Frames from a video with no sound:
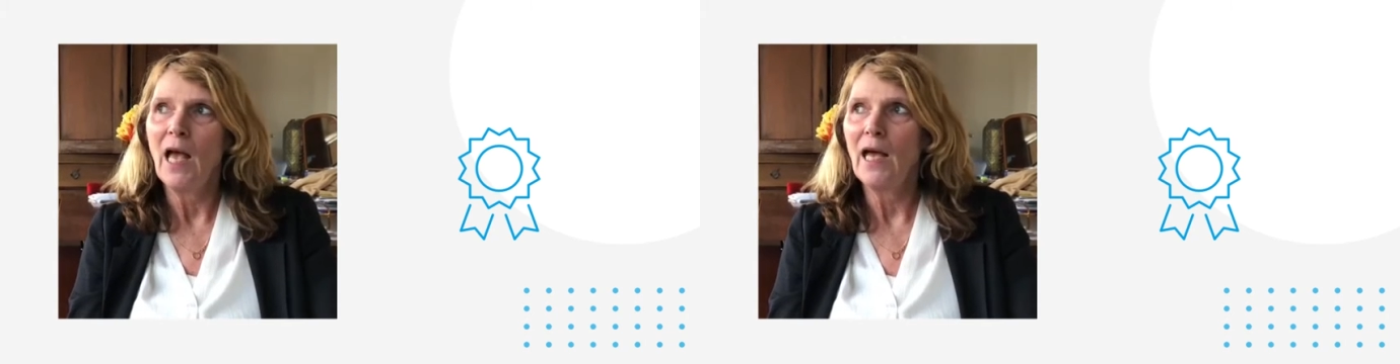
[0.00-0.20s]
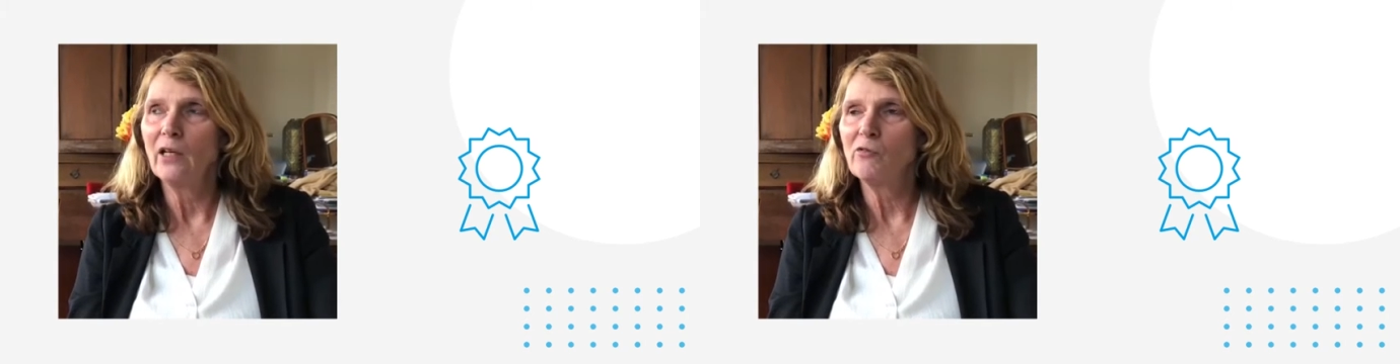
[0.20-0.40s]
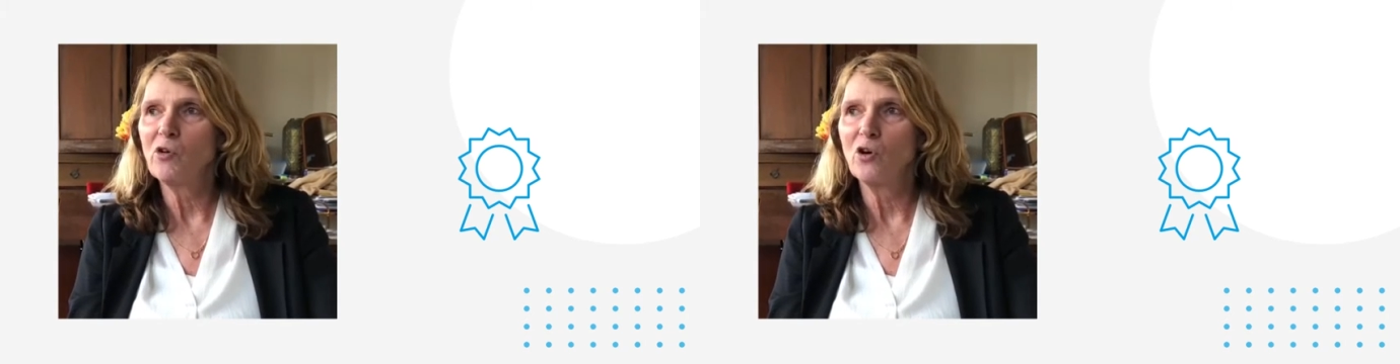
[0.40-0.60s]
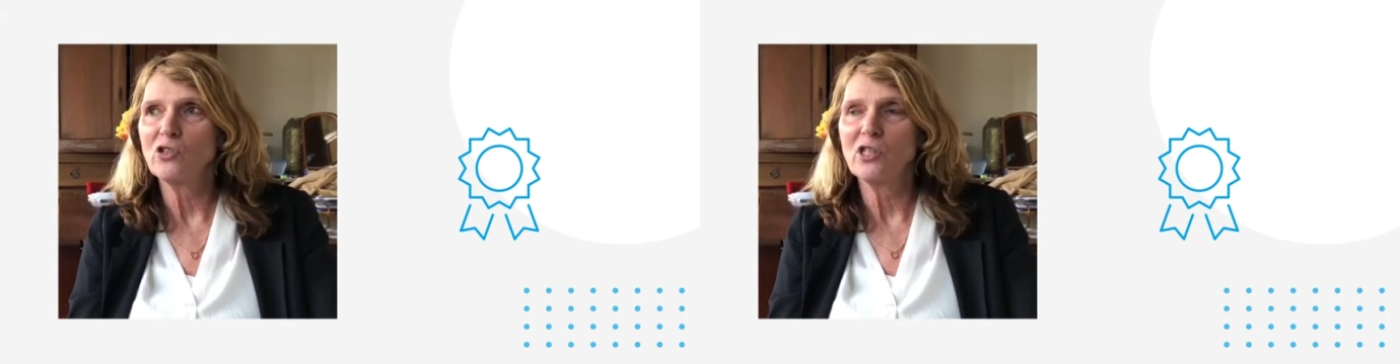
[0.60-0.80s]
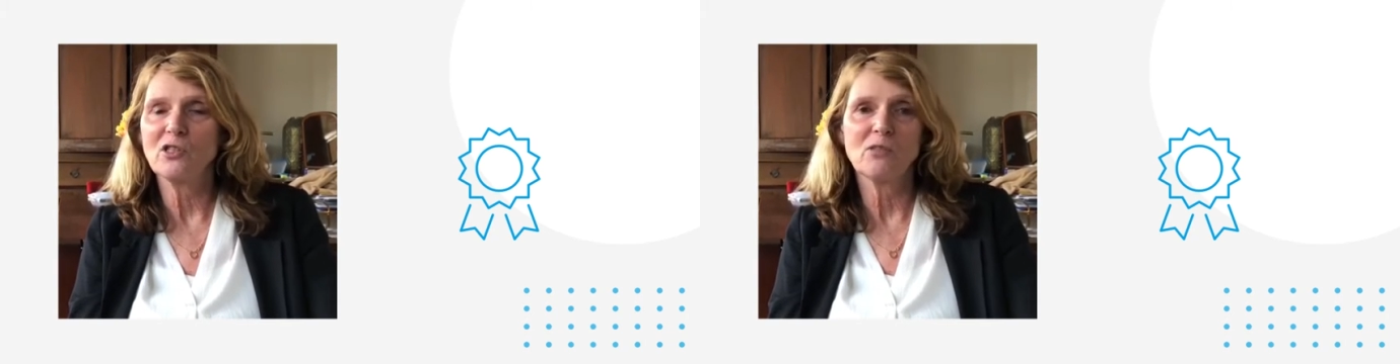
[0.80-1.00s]
And of
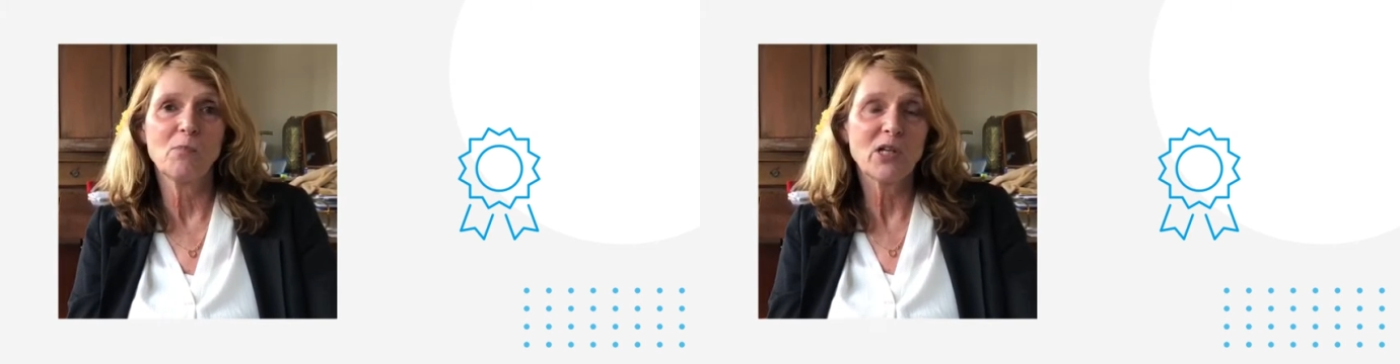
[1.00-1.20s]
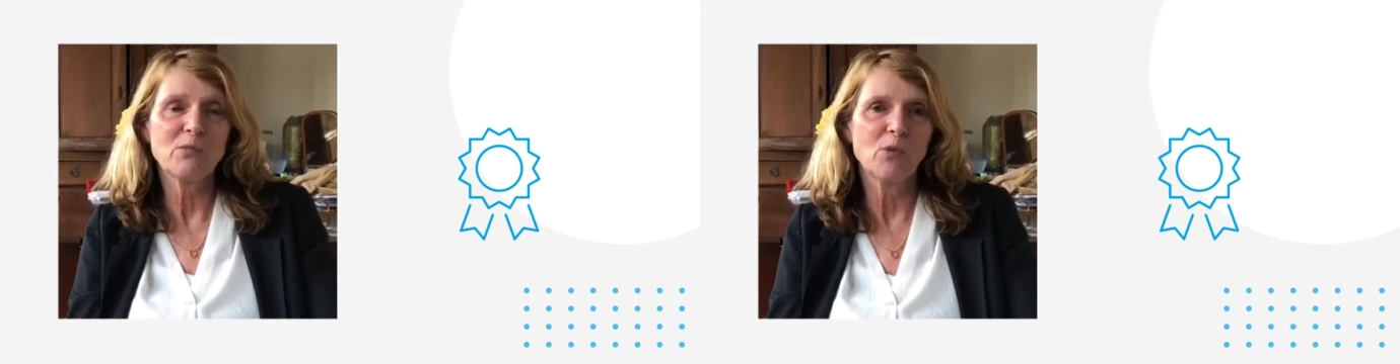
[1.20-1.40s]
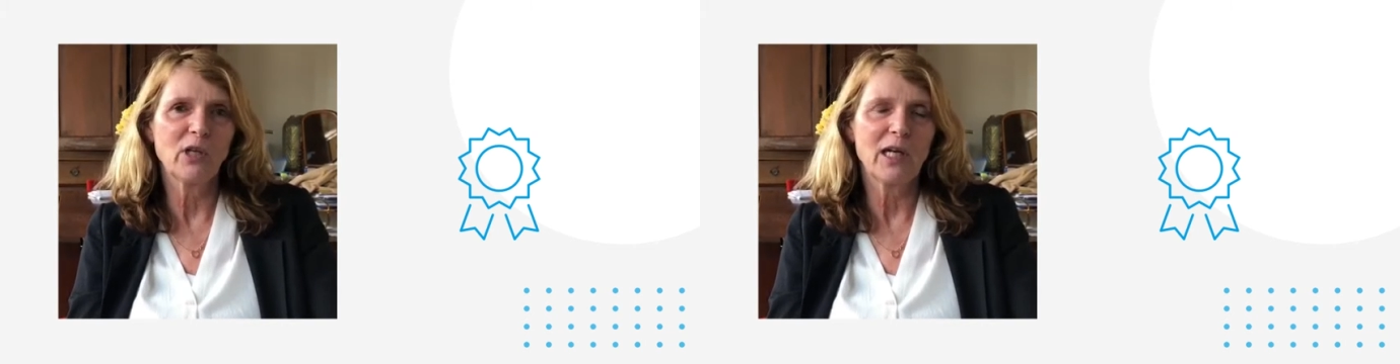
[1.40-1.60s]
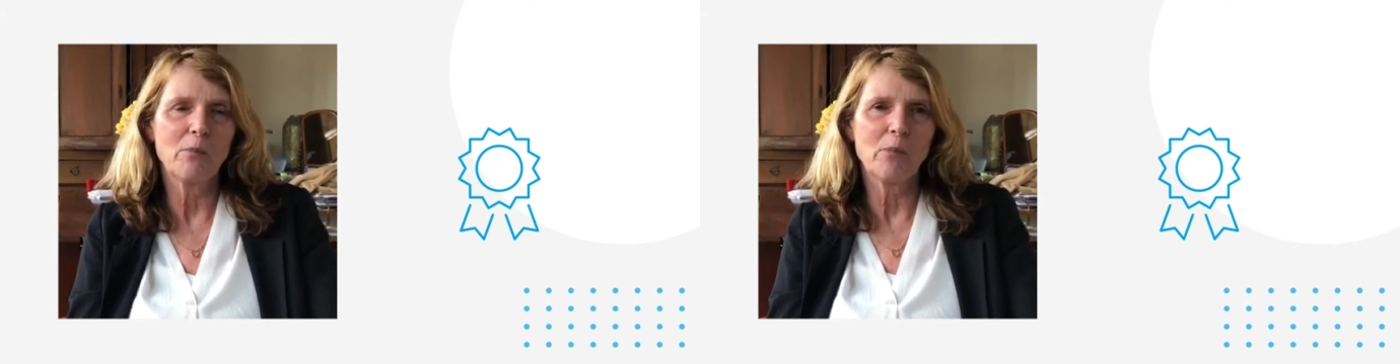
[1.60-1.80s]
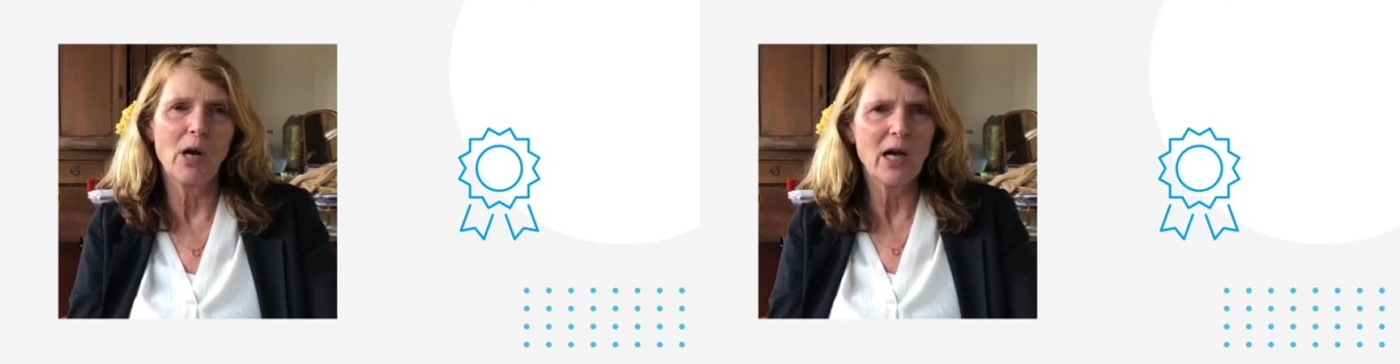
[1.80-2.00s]
course, it's much more than
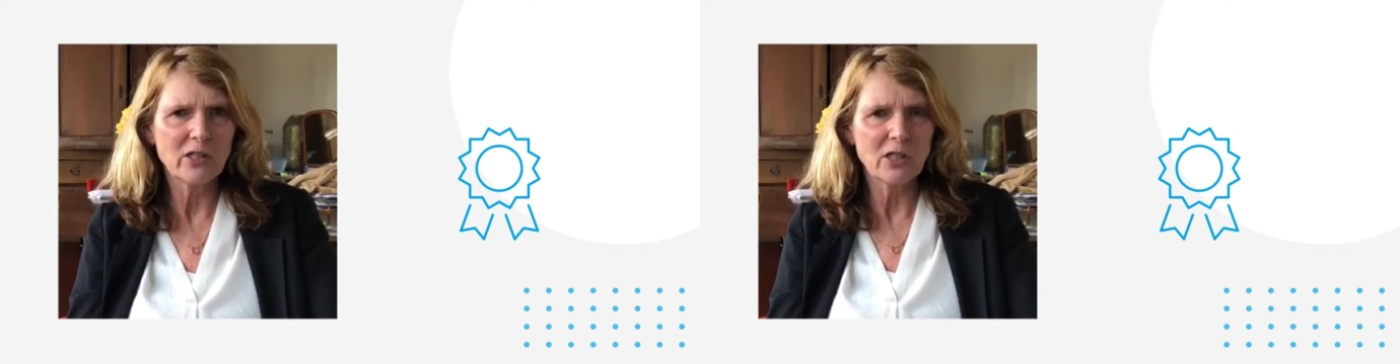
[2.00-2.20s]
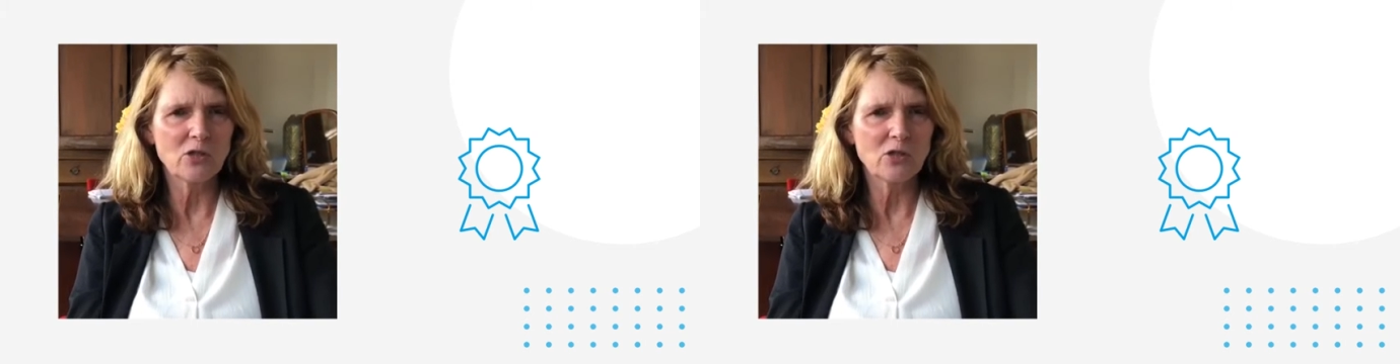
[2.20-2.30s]
a prize.